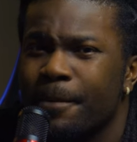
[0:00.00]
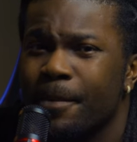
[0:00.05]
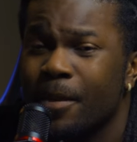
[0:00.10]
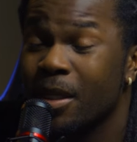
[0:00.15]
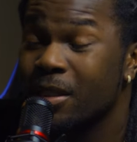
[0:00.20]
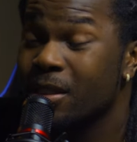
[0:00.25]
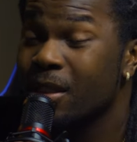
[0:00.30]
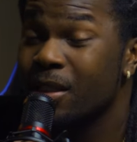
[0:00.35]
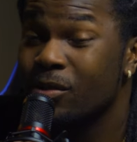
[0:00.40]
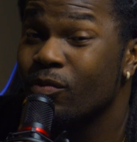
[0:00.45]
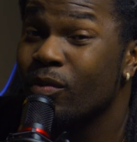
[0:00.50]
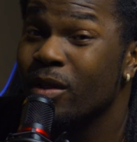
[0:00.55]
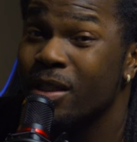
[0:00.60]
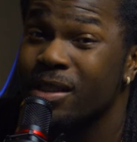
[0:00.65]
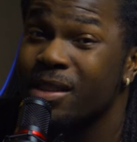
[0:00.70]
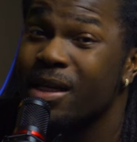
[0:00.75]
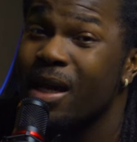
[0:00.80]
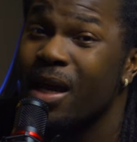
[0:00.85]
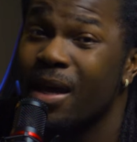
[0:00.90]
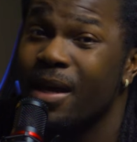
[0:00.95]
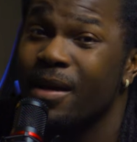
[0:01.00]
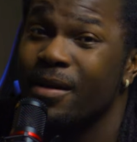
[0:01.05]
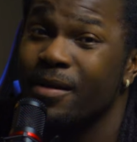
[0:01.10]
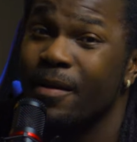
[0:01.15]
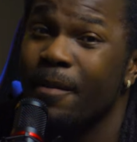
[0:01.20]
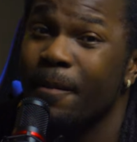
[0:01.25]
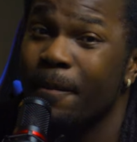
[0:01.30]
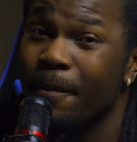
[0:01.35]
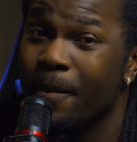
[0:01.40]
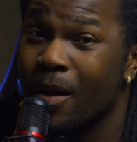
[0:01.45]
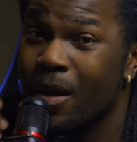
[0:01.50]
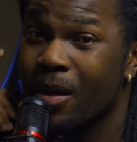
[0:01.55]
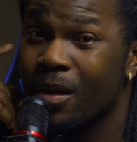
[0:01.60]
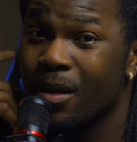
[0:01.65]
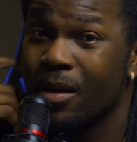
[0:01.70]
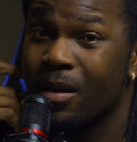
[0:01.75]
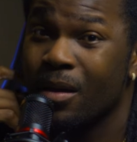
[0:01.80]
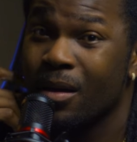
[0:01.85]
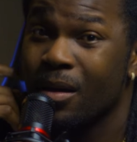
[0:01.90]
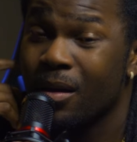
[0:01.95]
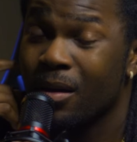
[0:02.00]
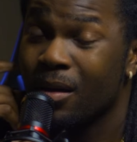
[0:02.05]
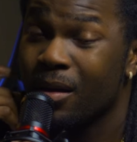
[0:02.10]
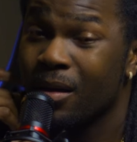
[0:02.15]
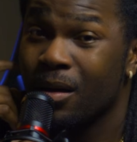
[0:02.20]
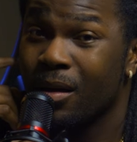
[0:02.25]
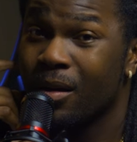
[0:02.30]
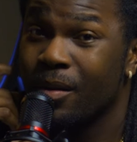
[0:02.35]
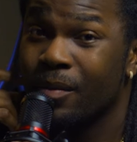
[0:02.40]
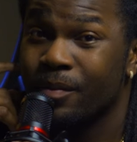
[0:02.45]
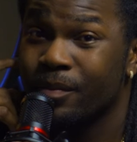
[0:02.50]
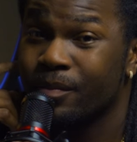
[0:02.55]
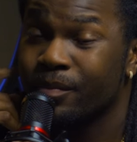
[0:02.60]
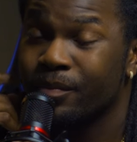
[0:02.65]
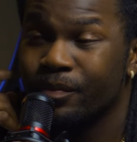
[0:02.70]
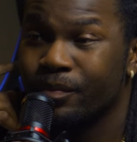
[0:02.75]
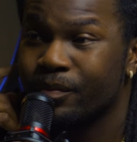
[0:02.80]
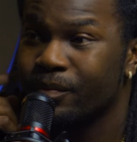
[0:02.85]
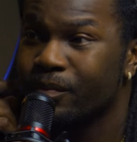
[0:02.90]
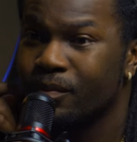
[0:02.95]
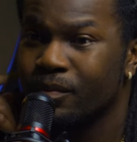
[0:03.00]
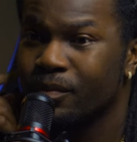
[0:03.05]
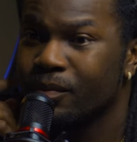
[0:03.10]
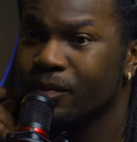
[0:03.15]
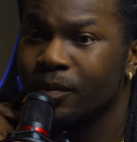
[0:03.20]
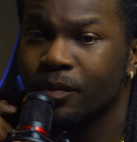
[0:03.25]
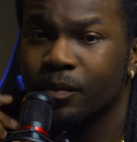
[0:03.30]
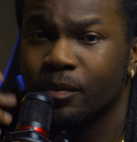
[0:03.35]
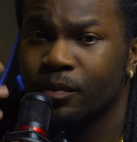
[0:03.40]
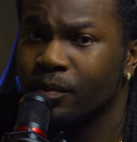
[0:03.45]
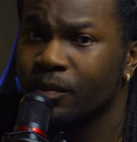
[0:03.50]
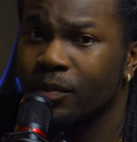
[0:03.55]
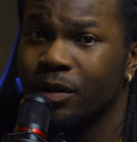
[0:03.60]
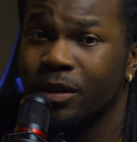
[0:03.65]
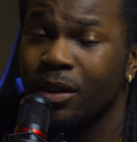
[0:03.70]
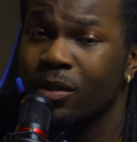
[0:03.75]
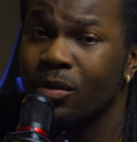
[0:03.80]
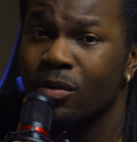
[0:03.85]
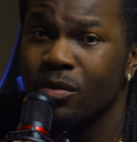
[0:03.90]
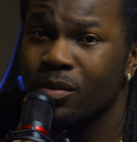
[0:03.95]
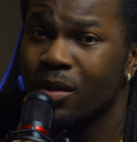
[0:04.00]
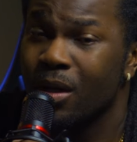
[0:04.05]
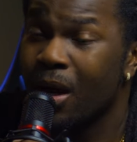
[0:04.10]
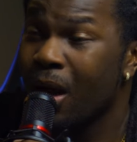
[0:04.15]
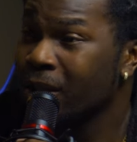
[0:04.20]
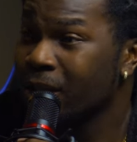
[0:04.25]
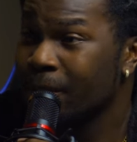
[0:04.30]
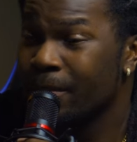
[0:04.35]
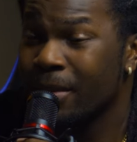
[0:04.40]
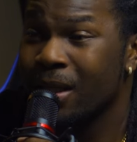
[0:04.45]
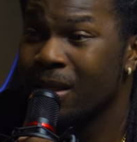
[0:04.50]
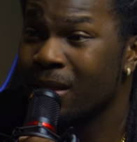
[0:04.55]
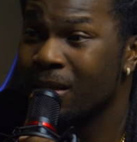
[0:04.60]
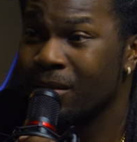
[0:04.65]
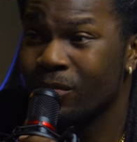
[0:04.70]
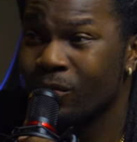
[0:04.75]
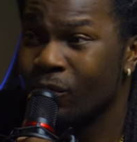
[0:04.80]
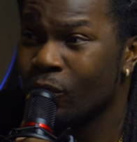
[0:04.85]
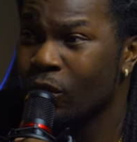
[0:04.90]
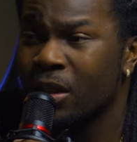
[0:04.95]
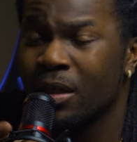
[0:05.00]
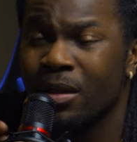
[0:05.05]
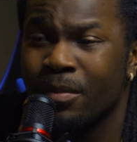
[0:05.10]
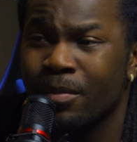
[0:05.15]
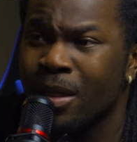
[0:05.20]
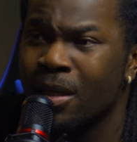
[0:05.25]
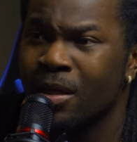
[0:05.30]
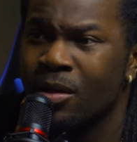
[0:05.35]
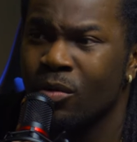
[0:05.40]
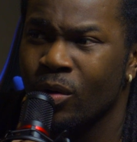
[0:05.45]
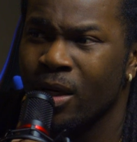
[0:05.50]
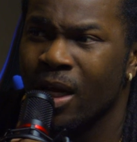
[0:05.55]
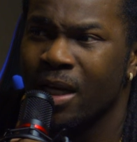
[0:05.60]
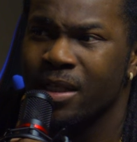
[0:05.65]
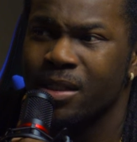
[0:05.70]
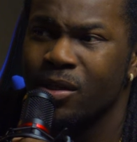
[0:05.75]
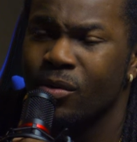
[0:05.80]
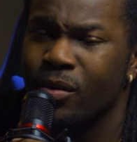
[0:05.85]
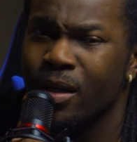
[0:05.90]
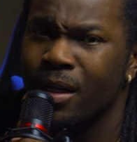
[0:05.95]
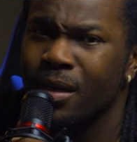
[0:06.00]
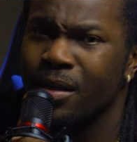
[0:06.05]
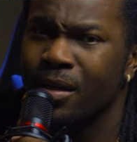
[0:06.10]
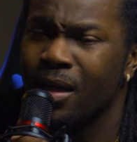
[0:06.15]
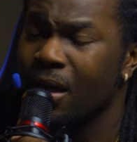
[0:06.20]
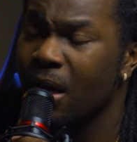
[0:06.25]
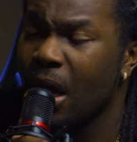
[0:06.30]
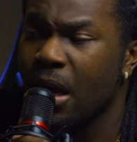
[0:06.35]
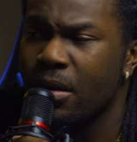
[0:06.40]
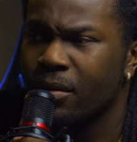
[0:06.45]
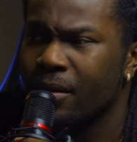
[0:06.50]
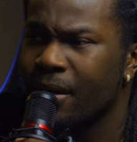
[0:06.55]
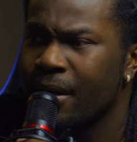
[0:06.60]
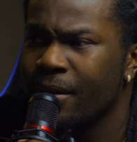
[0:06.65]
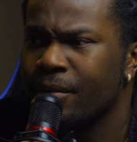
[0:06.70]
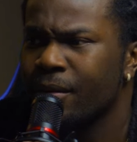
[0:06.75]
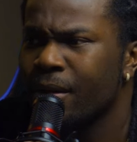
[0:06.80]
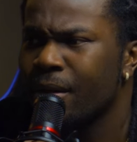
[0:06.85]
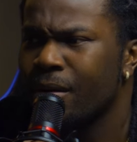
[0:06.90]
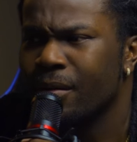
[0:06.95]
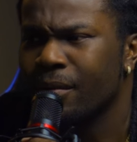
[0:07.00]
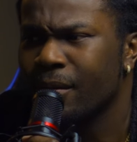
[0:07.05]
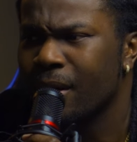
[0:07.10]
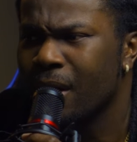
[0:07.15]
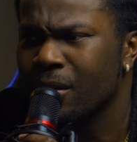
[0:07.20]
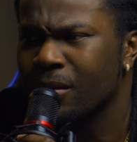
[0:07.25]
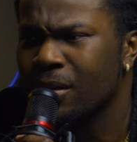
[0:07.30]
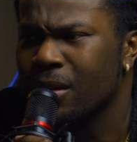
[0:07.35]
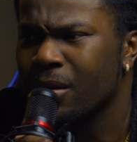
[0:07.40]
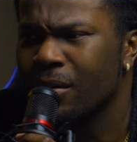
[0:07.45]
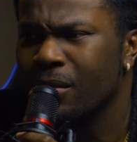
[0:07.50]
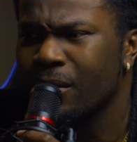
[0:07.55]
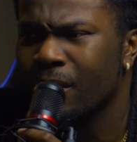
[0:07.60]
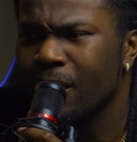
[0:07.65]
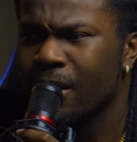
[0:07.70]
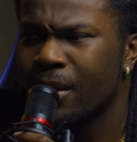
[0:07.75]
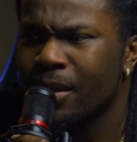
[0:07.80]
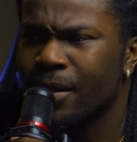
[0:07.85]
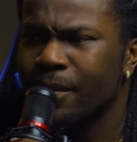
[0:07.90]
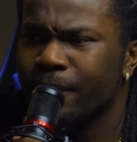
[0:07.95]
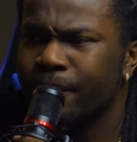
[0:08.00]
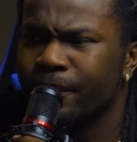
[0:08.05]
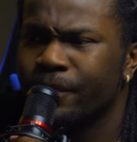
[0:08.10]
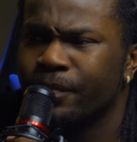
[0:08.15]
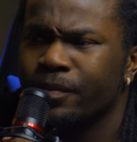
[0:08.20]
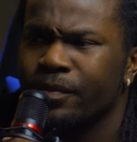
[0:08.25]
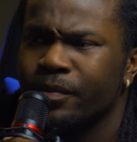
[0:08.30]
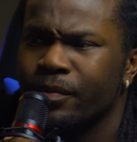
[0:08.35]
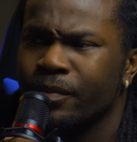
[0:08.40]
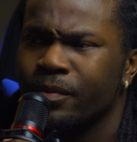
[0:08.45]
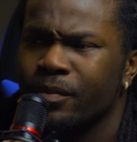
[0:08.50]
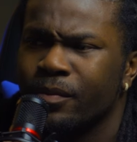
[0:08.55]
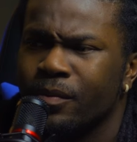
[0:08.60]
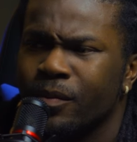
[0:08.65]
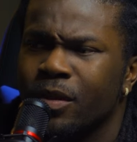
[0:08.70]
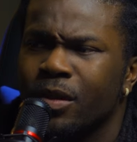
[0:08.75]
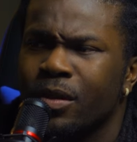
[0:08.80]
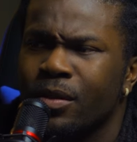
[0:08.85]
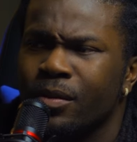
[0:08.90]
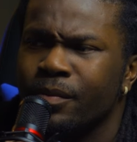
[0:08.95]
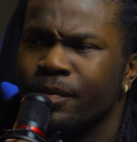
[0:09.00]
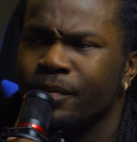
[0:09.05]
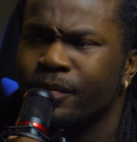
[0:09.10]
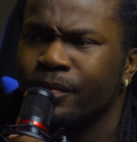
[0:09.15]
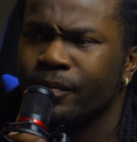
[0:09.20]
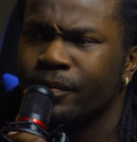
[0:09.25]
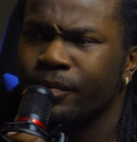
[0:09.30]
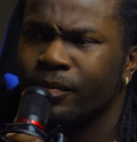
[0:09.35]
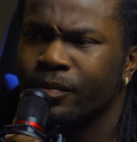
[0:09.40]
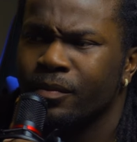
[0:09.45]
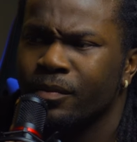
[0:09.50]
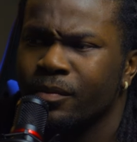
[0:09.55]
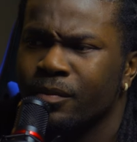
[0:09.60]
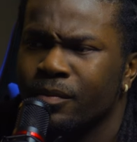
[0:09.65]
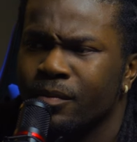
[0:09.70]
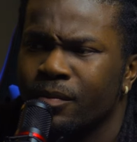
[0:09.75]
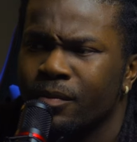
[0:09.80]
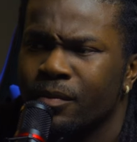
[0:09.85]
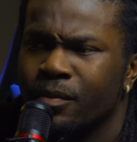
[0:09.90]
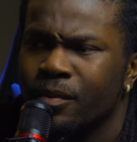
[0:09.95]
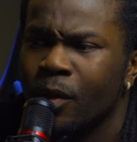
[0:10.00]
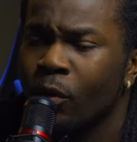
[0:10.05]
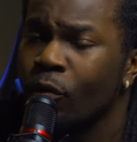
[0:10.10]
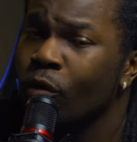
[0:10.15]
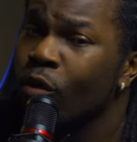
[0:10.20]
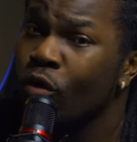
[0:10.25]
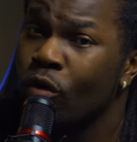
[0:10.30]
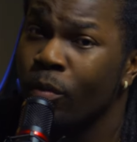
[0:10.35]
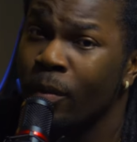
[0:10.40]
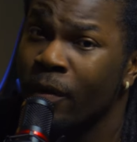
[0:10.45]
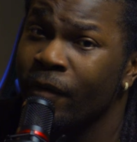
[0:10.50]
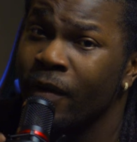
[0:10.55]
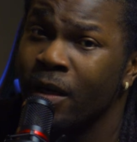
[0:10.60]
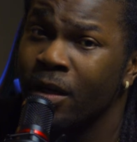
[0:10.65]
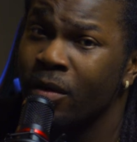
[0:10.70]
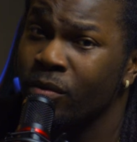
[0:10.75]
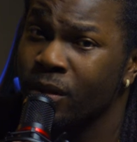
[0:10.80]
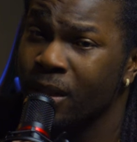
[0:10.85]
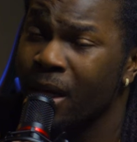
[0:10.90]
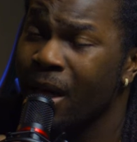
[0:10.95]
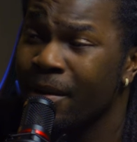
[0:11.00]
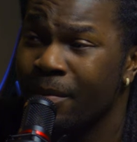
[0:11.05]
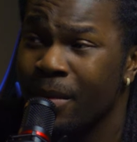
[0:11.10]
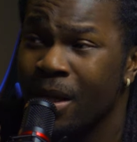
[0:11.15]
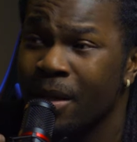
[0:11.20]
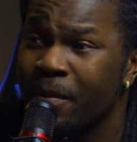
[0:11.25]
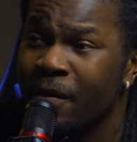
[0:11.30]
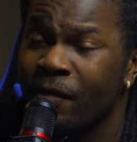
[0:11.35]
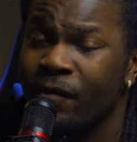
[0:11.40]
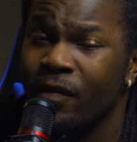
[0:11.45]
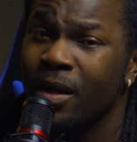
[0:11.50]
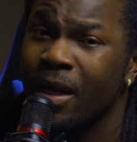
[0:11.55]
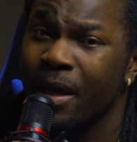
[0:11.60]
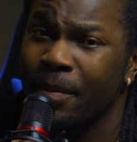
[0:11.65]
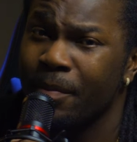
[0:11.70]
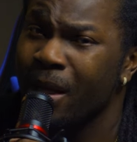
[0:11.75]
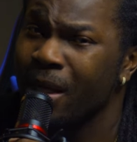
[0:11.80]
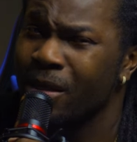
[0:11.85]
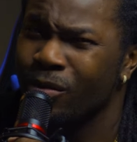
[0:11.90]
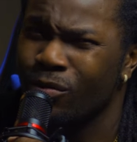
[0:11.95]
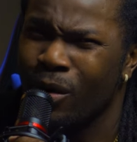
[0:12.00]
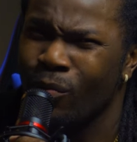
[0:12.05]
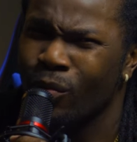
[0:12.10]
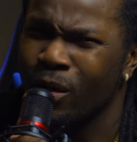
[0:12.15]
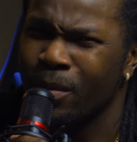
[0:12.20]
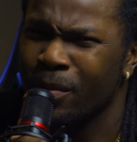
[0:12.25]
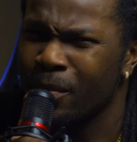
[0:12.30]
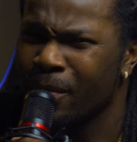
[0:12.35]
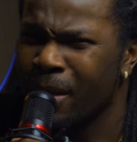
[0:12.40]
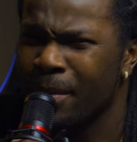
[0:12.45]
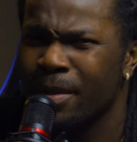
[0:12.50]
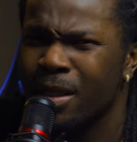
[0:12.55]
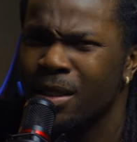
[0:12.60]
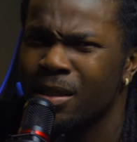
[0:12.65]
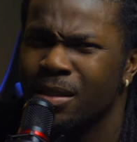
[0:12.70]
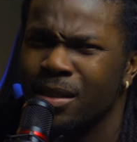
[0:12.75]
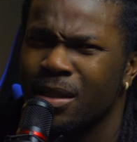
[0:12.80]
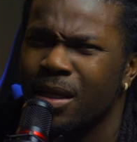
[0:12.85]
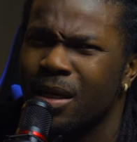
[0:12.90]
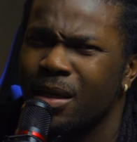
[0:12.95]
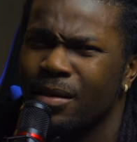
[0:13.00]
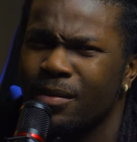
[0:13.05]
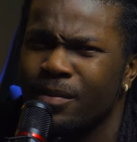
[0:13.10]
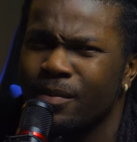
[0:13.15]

It's it's really sad. Um, still contemplating with the chlamydia what I still is. I, I don't I don't know. I don't know. You know? The recruitment videos kind of make me feel like, man, do I want to put my penis in that?